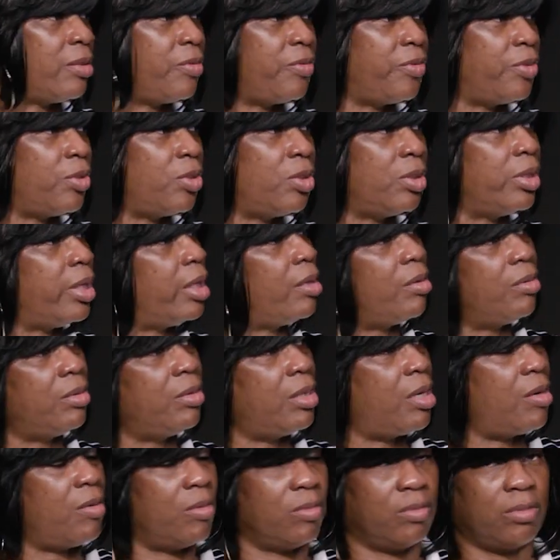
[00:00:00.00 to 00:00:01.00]
full, they go,
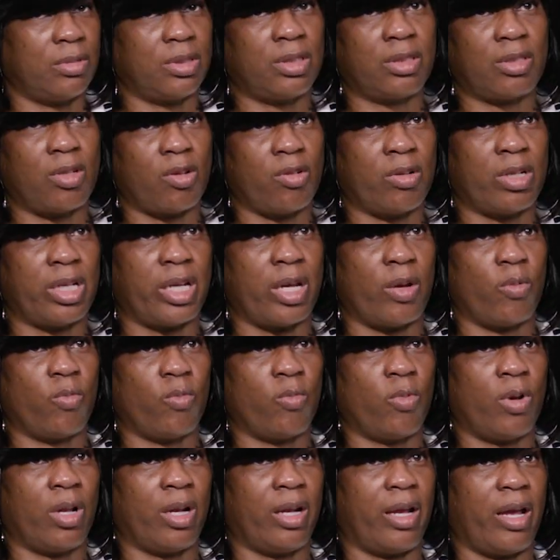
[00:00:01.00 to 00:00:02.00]
no, just go get
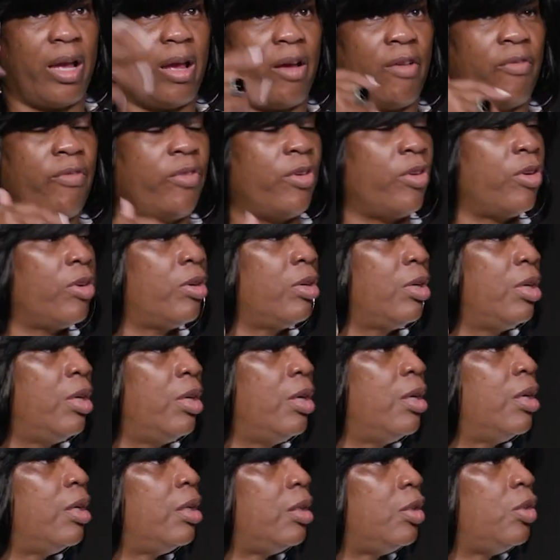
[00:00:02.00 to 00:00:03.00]
whatever
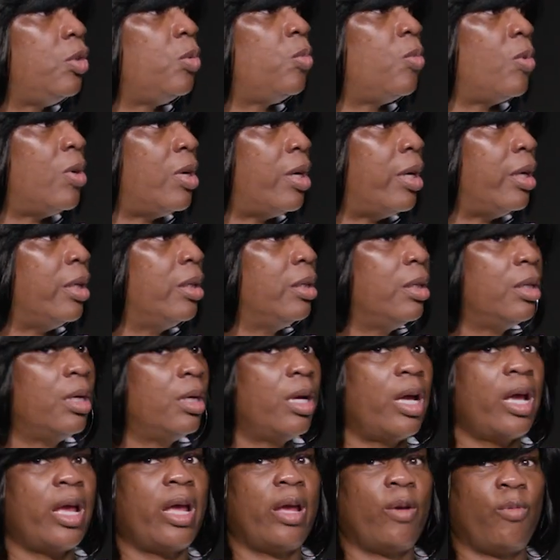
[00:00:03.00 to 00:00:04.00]
you want.
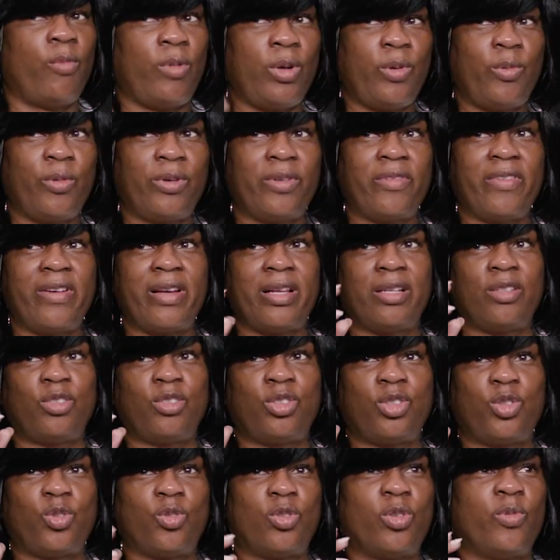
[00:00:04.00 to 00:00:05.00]
And we went around the
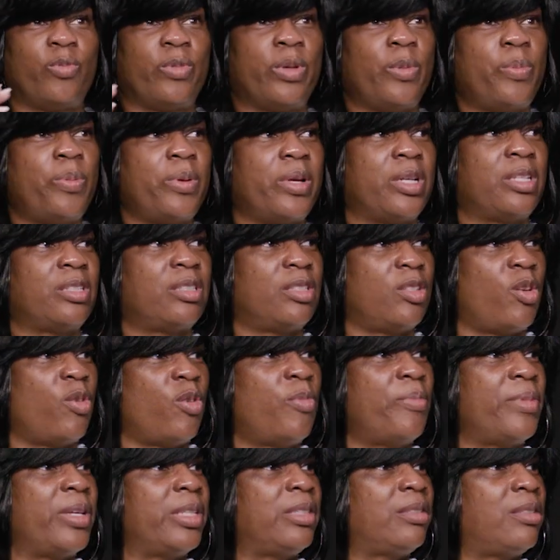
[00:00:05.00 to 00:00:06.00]
store and we picked so
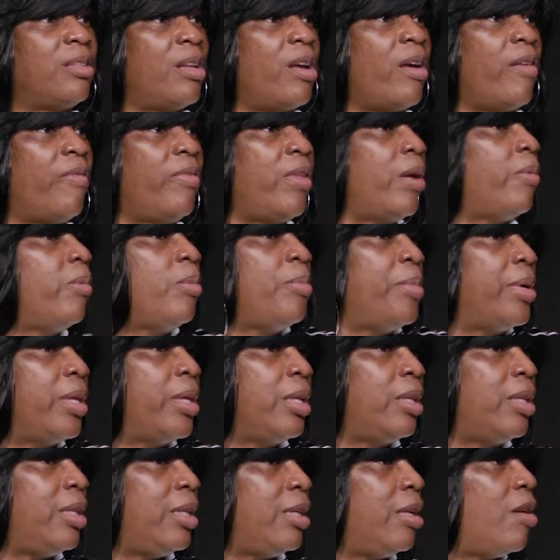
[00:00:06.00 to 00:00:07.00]
much stuff. They were
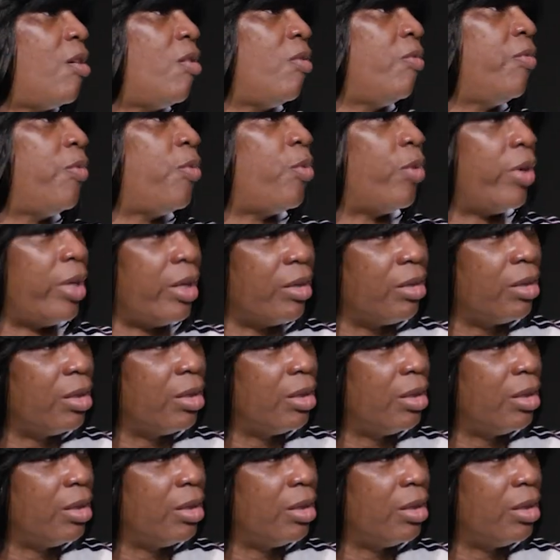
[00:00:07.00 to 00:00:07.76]
mailing it home for you.